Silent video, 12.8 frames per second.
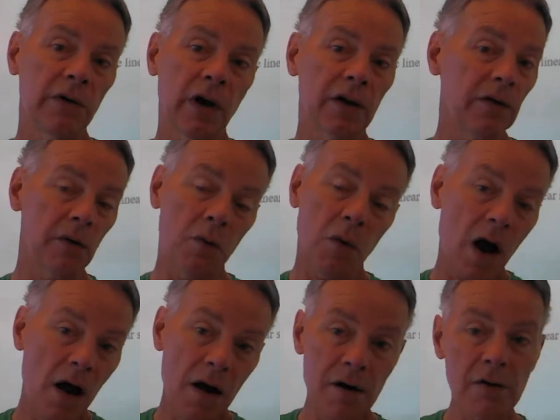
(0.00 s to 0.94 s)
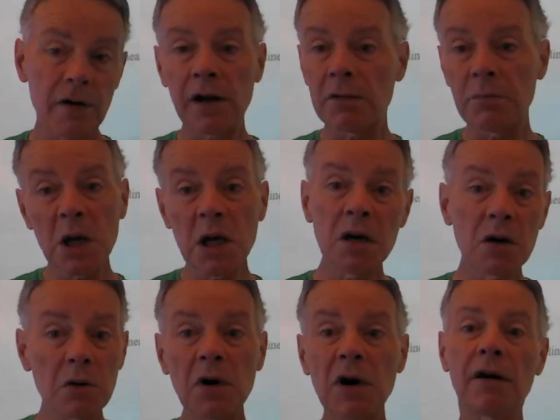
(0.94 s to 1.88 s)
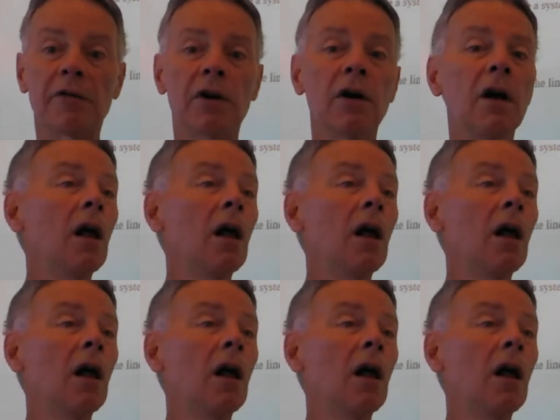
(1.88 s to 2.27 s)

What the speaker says: X and Y or A and B or whatever.